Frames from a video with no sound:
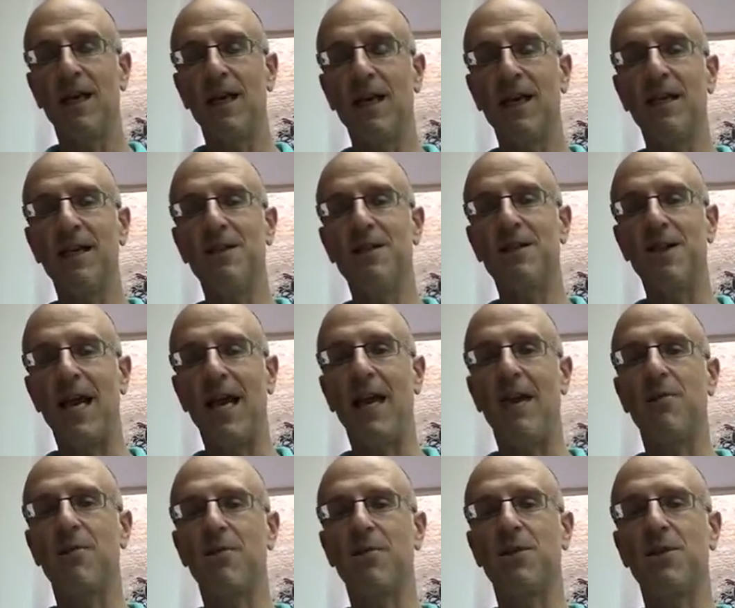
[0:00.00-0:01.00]
Is
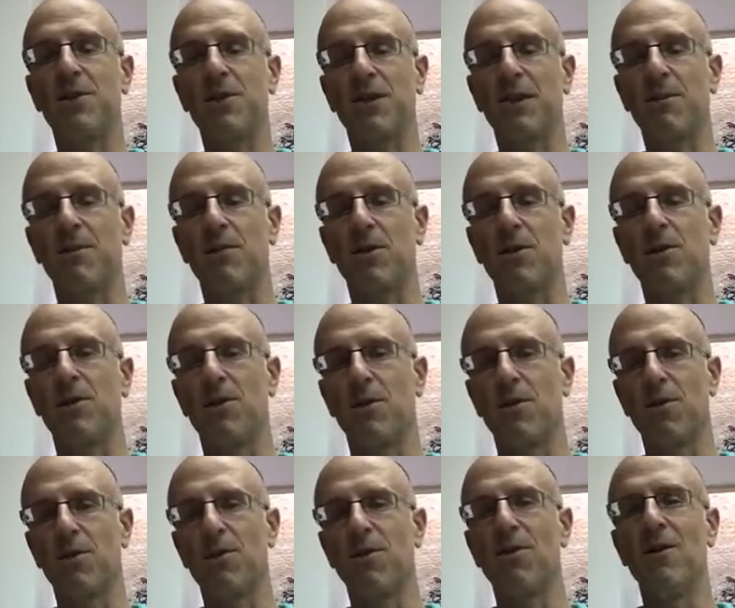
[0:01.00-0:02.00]
erusin,
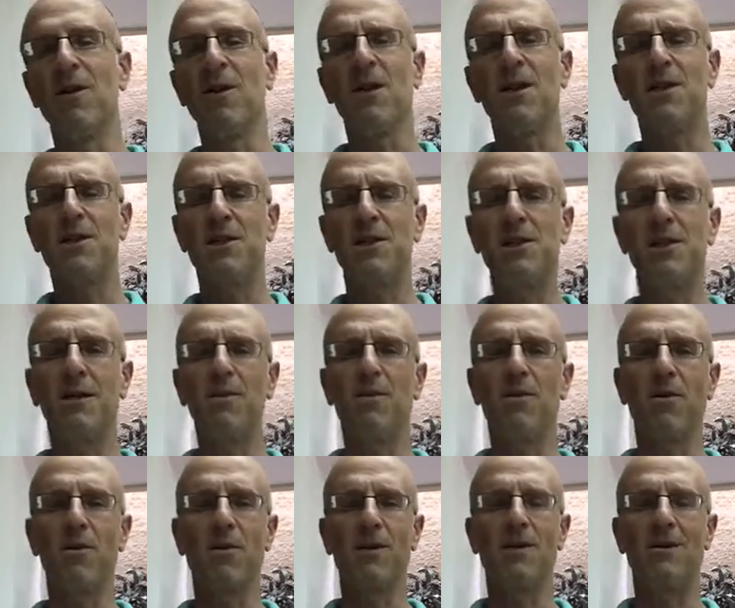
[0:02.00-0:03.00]
betrothal,
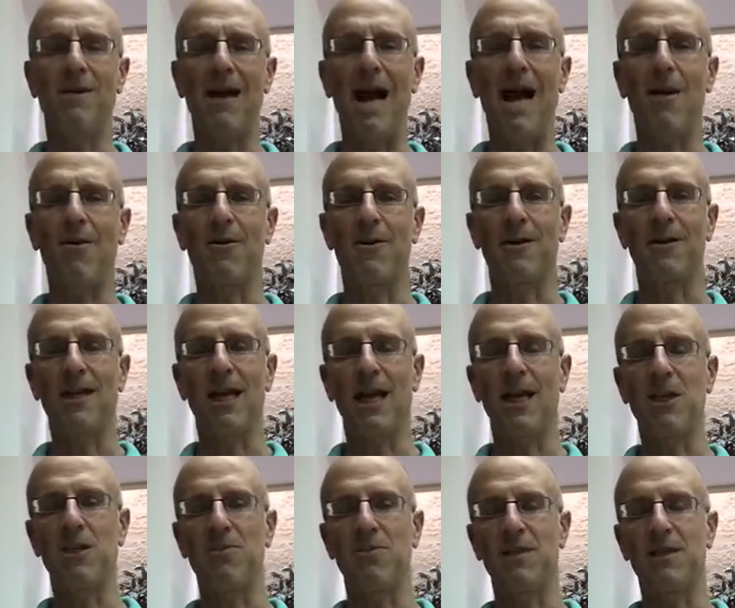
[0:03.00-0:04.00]
similar to our
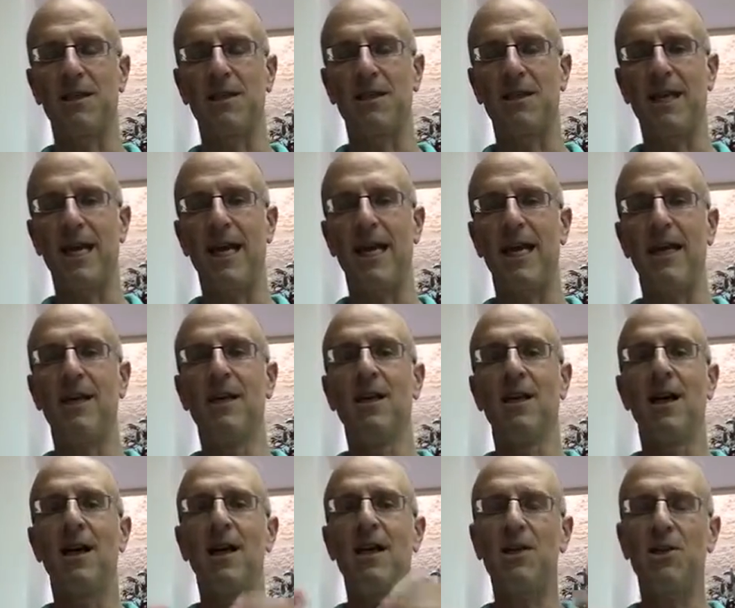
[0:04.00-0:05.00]
engagement today?
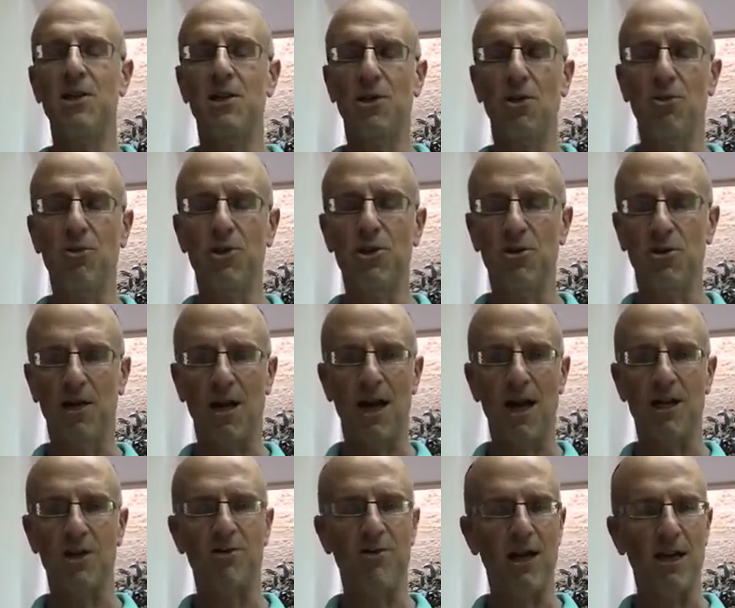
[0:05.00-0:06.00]
A social
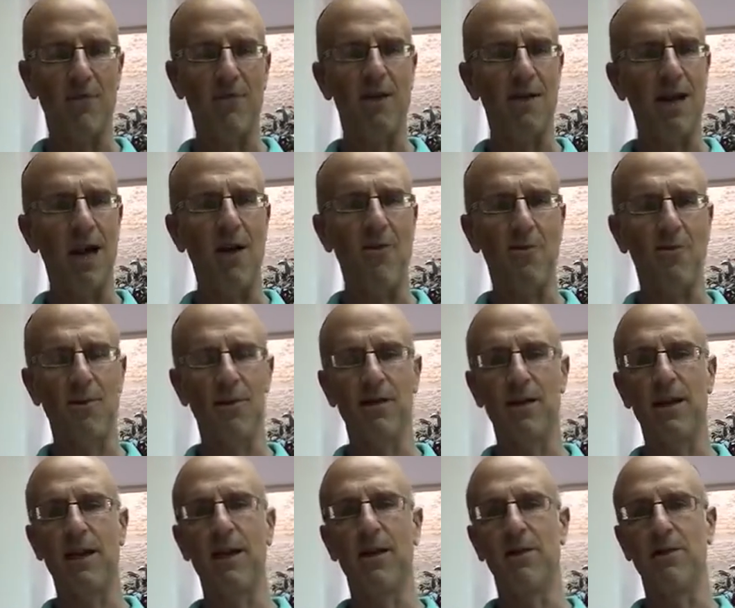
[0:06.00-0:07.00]
contract, but not
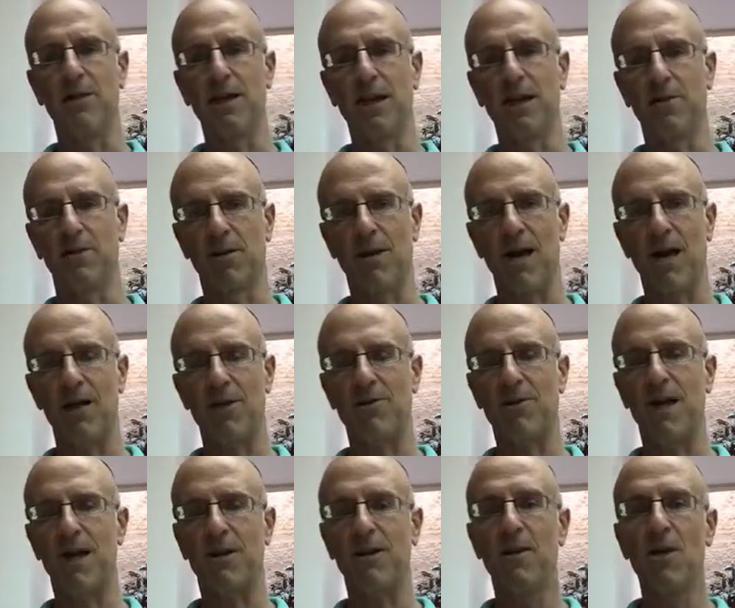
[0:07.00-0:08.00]
really a legal
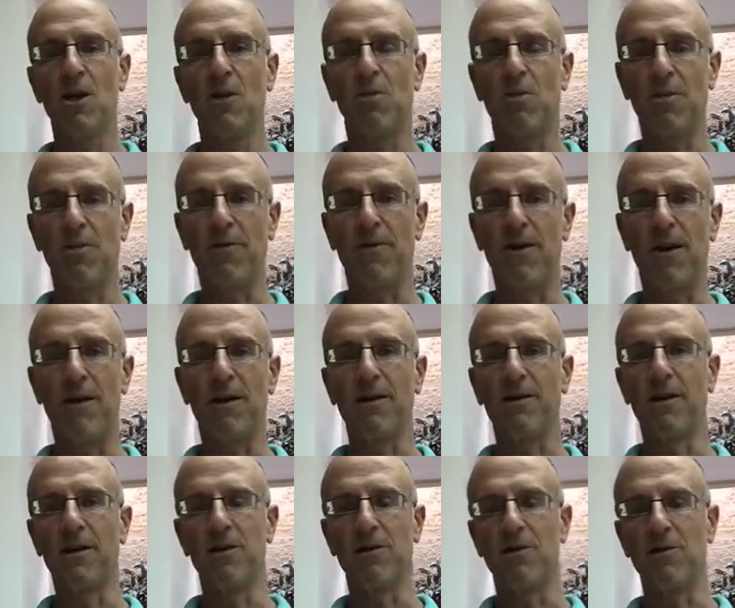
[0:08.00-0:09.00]
contract with very
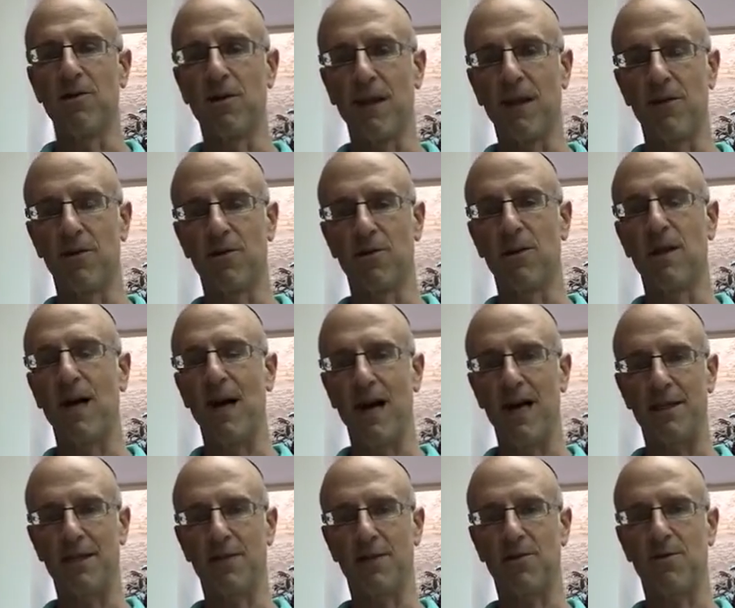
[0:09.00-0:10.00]
little legal
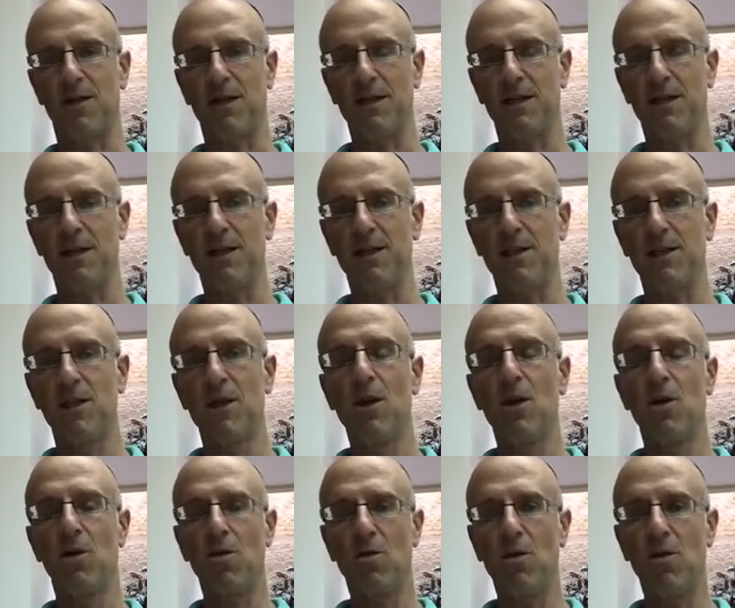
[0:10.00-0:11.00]
consequences?
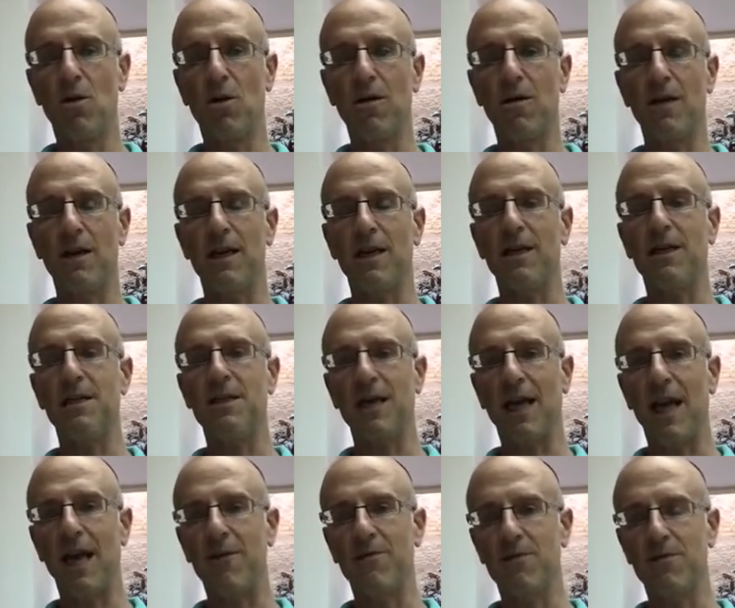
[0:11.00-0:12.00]
Or is
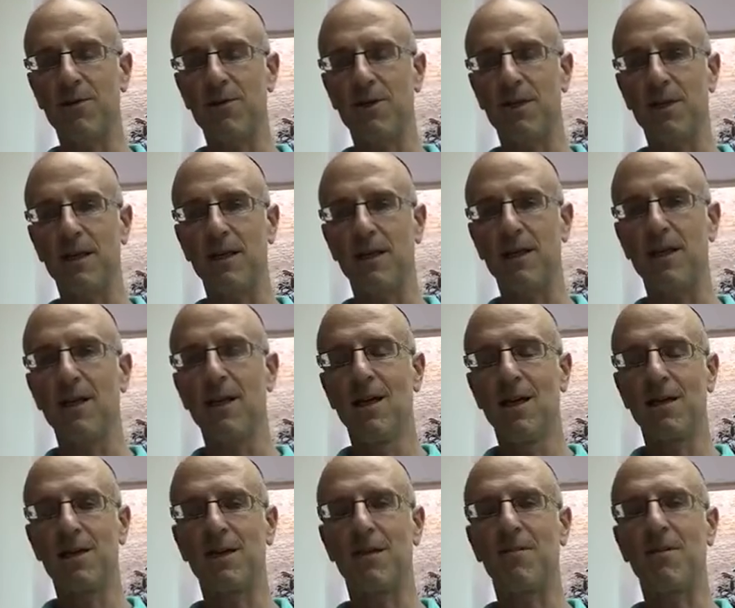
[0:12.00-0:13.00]
erusin
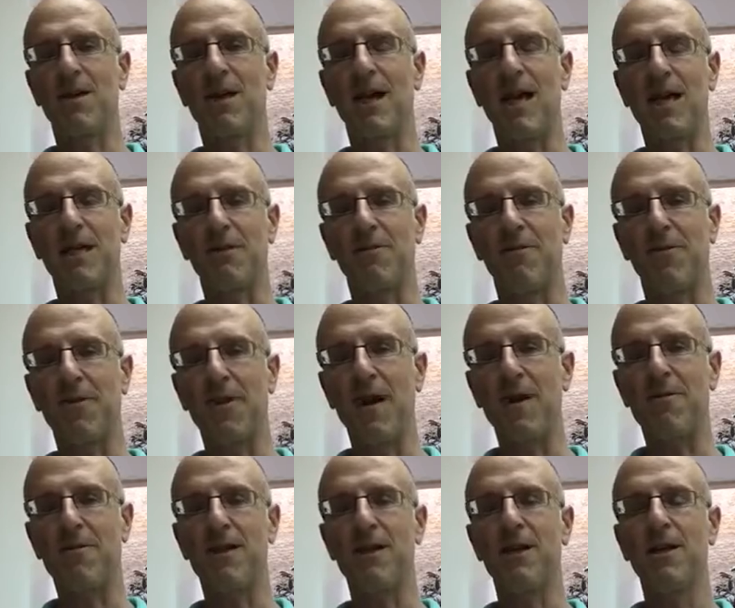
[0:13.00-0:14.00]
something that has
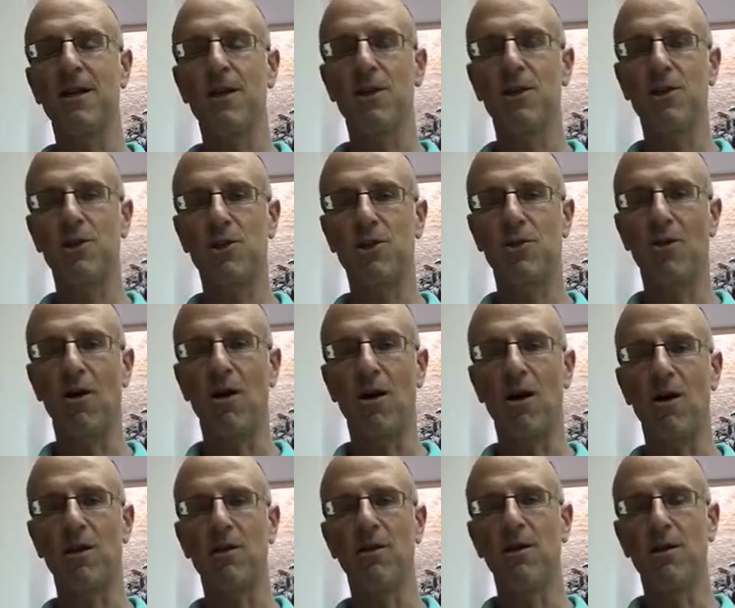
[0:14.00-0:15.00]
very
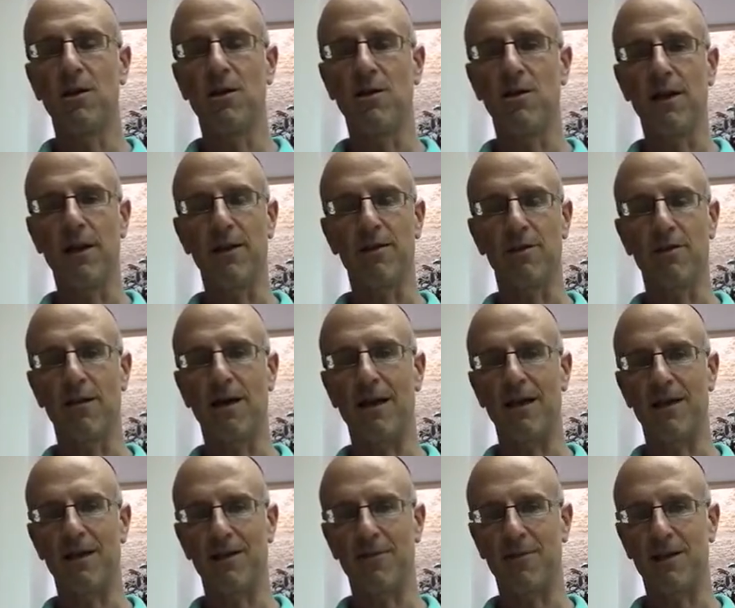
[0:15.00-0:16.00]
strong legal
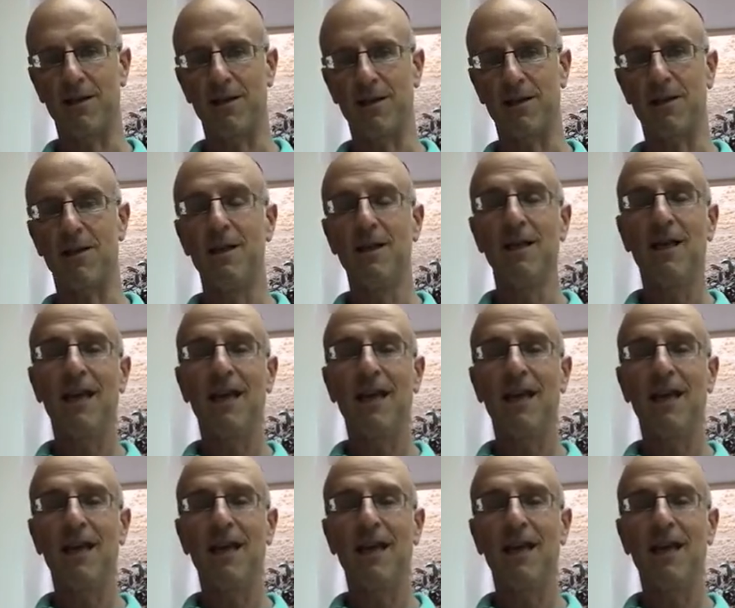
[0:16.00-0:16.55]
consequences?